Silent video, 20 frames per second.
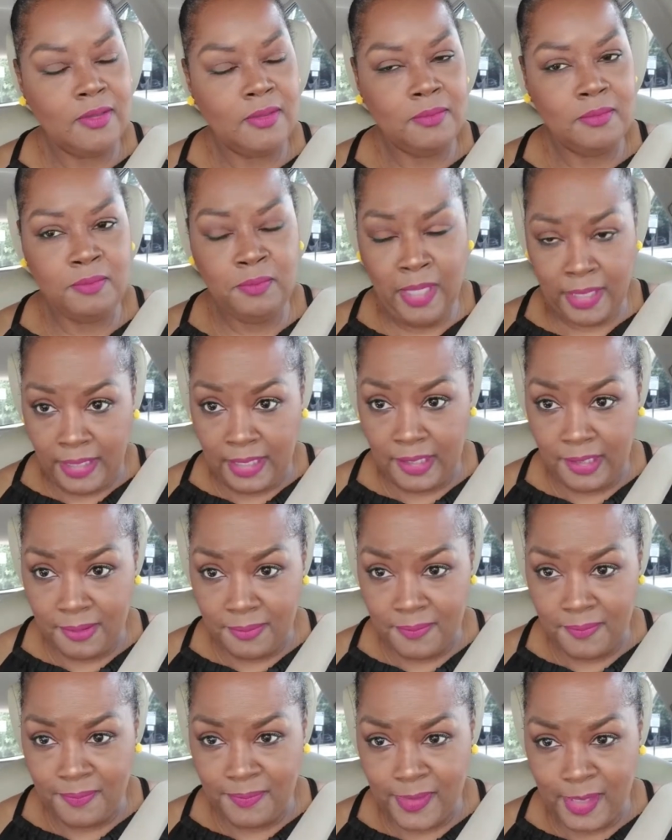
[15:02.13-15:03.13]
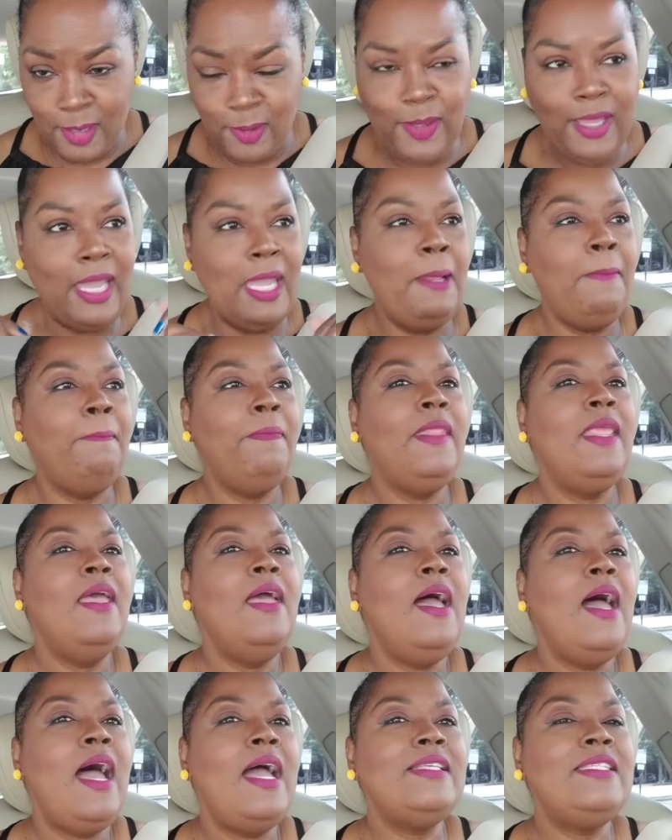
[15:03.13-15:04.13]
money. Okay,
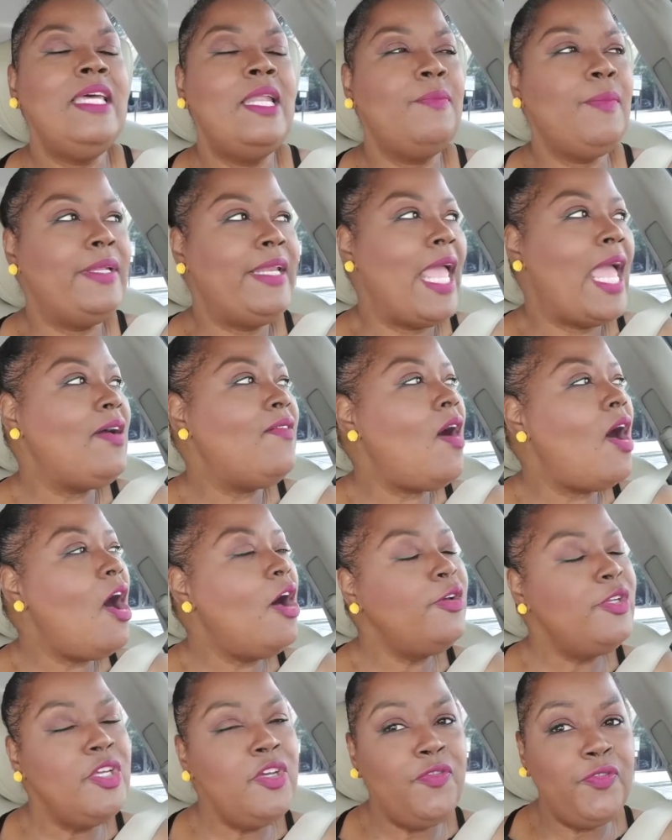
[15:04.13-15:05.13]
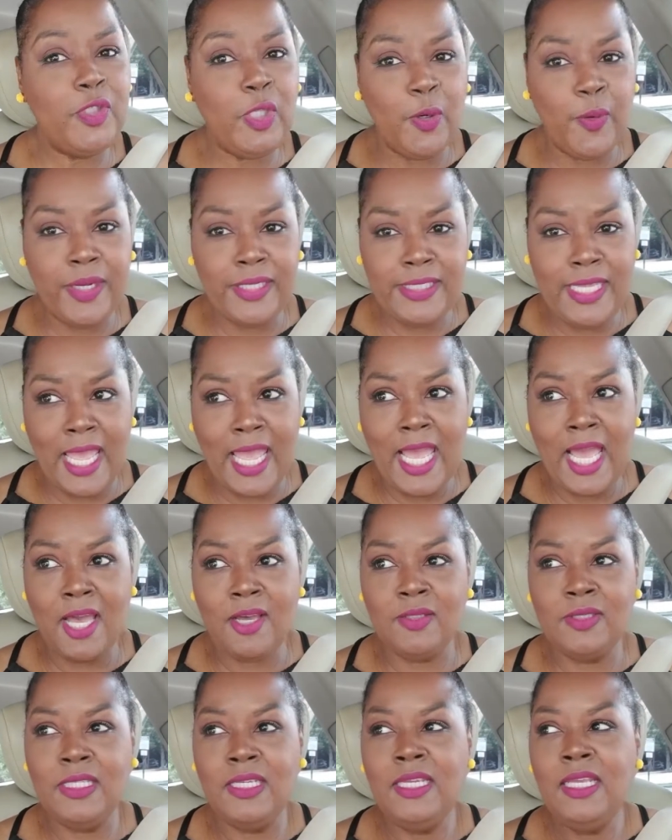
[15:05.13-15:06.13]
I said I'm going to have all new flooring
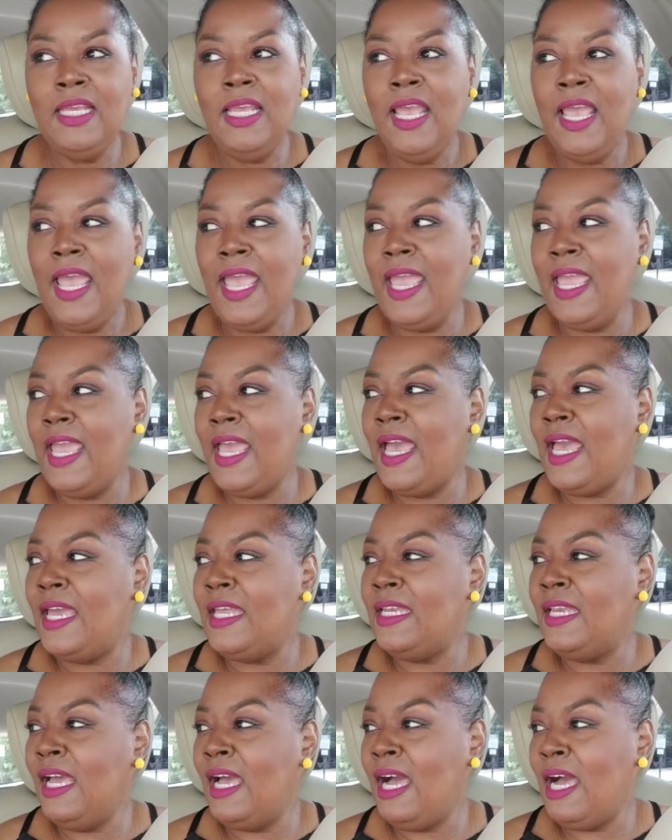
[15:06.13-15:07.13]
down, and